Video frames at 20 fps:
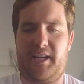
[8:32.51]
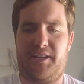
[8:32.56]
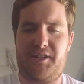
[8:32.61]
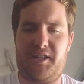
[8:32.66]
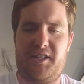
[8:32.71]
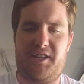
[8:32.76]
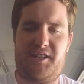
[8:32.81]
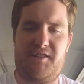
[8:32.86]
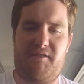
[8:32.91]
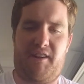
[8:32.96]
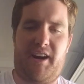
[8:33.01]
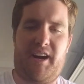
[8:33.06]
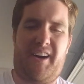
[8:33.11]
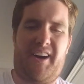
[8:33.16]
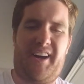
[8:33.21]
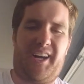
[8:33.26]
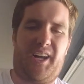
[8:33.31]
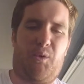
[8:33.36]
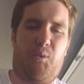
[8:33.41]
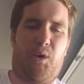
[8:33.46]
As you can see right now,
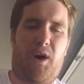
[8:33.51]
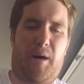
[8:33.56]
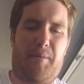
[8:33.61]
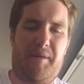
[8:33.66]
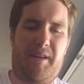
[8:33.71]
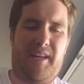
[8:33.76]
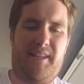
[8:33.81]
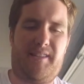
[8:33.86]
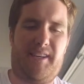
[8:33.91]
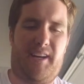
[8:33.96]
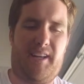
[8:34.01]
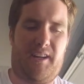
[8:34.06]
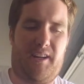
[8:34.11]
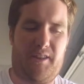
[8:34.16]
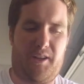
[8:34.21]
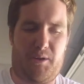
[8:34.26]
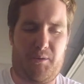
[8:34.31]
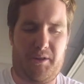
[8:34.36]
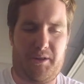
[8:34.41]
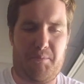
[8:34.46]
I got a wobble head tied
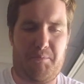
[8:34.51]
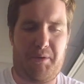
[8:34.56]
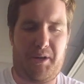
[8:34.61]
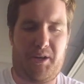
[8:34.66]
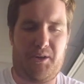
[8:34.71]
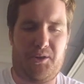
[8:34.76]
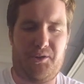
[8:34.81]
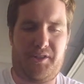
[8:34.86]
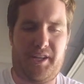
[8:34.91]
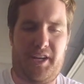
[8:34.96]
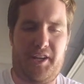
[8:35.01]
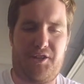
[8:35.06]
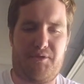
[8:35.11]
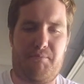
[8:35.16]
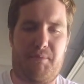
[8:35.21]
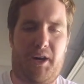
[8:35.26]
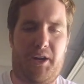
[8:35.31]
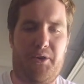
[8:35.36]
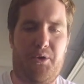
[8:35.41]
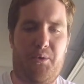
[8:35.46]
on there with a big old 10-inch
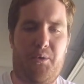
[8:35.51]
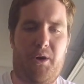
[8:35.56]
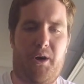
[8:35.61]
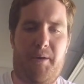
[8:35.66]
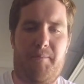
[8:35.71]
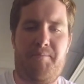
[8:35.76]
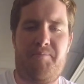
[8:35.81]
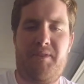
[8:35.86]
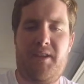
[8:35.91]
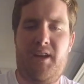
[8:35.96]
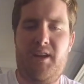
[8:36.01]
Mondo worm.